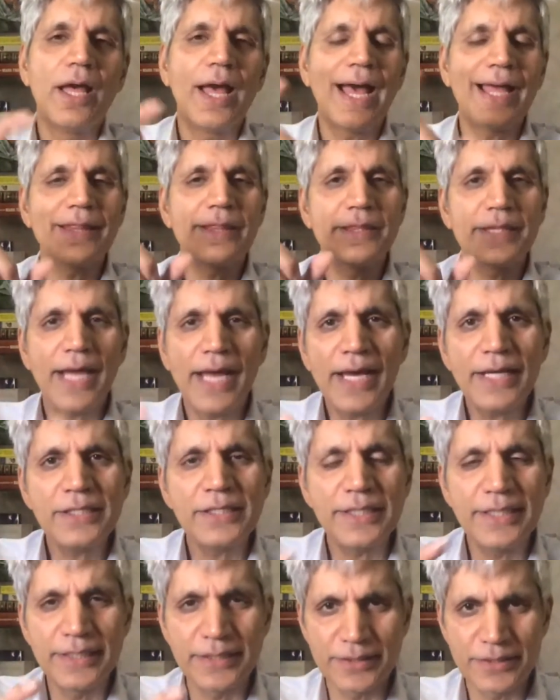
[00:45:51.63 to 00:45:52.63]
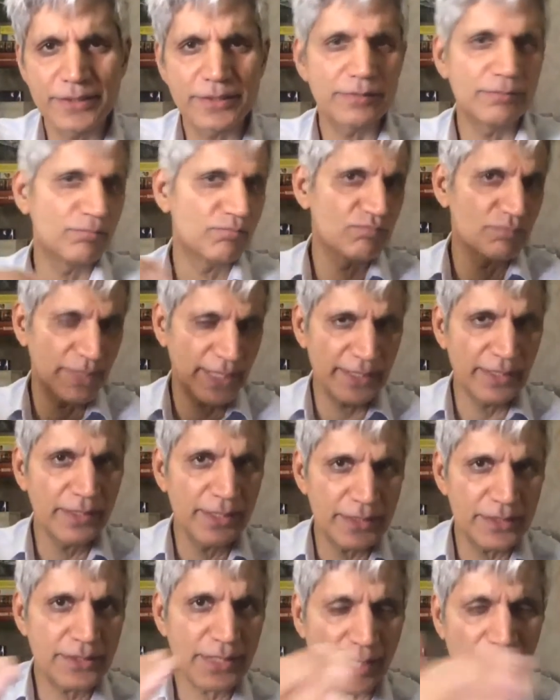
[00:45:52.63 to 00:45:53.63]
And that is, in
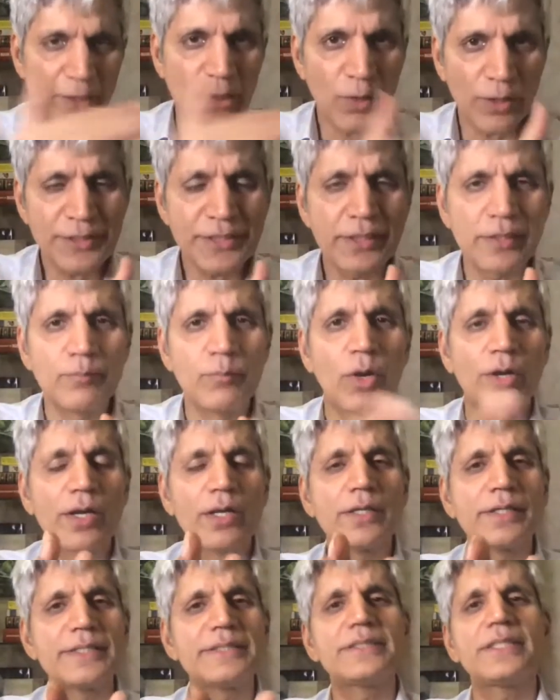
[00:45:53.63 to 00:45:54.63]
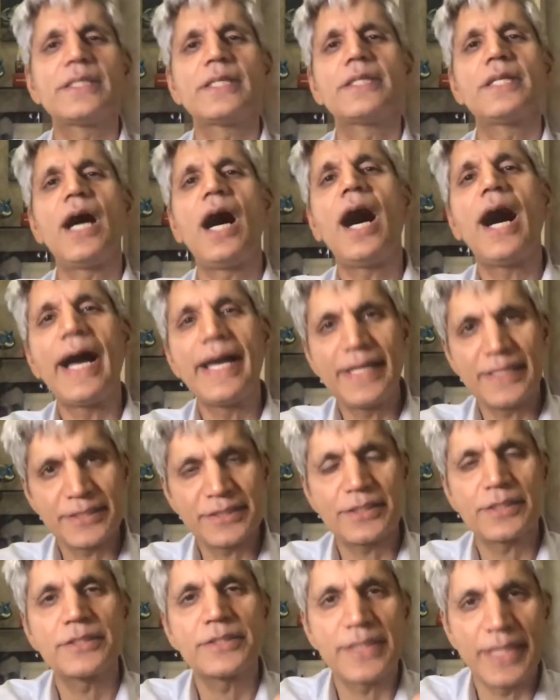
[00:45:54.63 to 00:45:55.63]
this psychological model, considered the
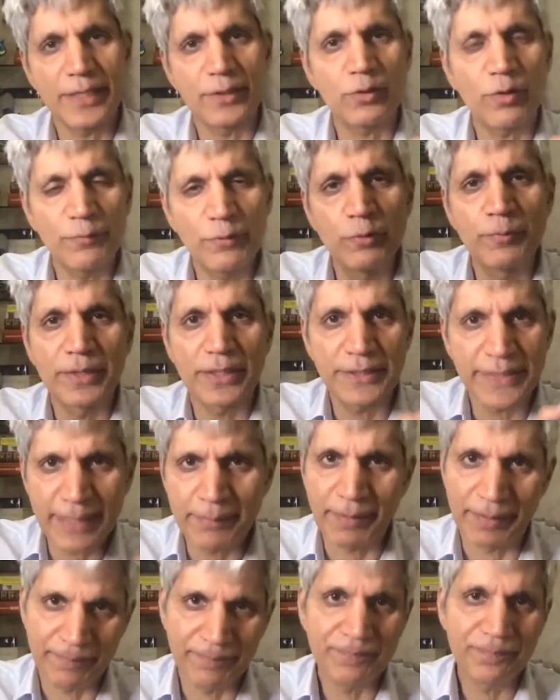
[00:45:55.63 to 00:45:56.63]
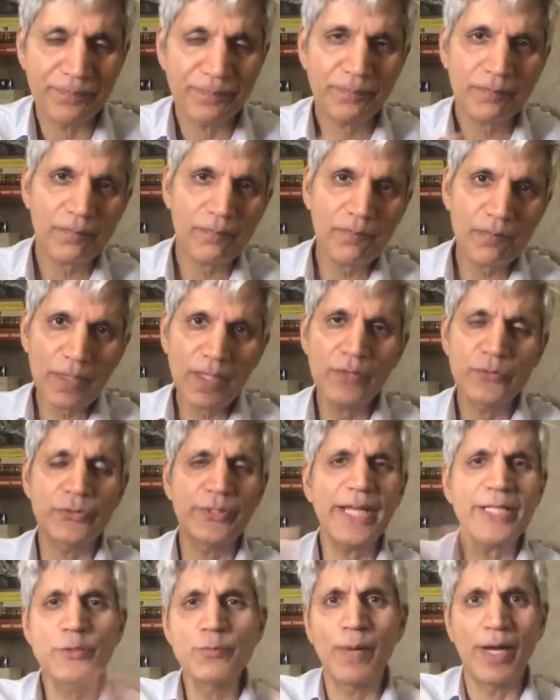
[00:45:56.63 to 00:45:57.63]
highest state of human attainment. So
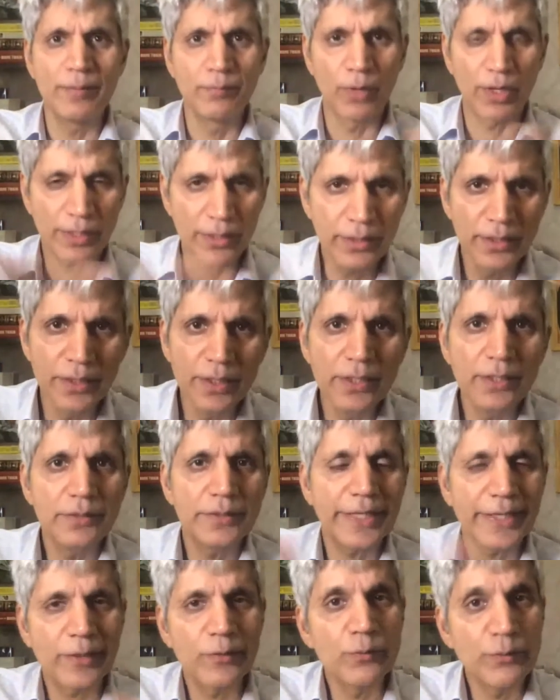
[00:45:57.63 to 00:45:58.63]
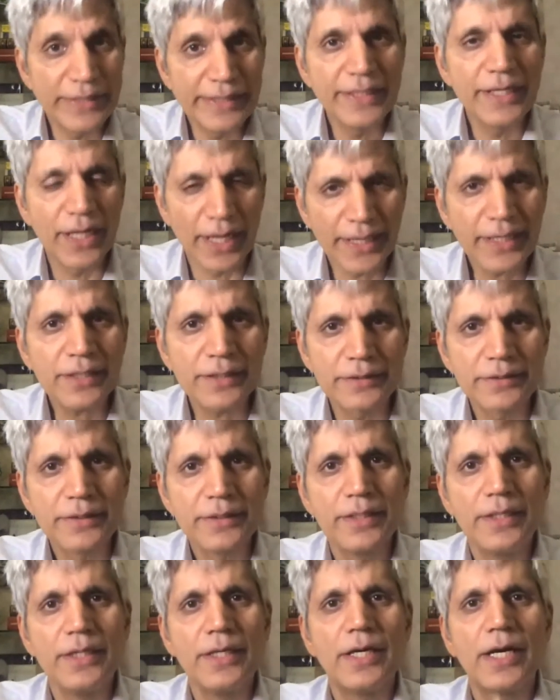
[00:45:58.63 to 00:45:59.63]
that's one model that I really like.
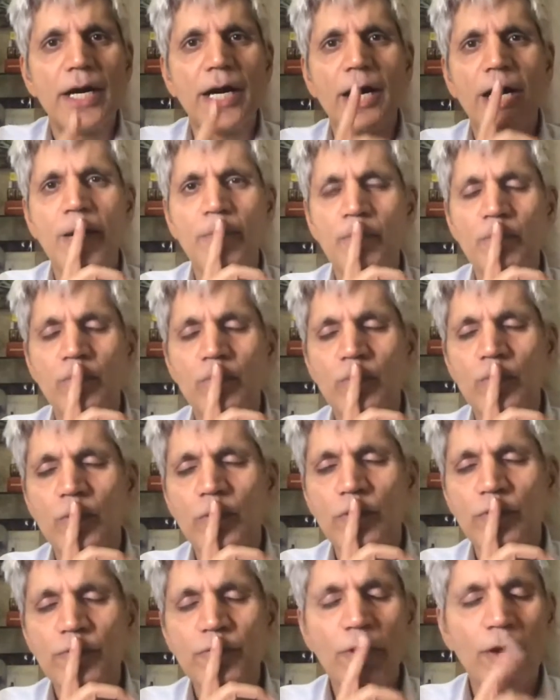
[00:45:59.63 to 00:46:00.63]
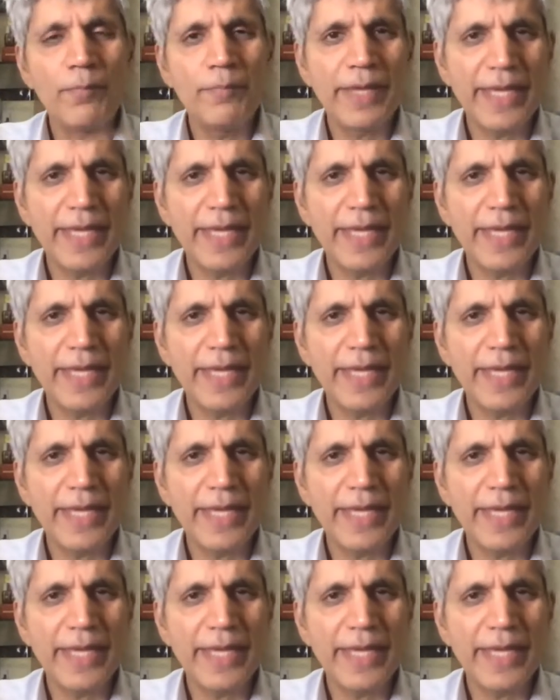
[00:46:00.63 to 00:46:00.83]
From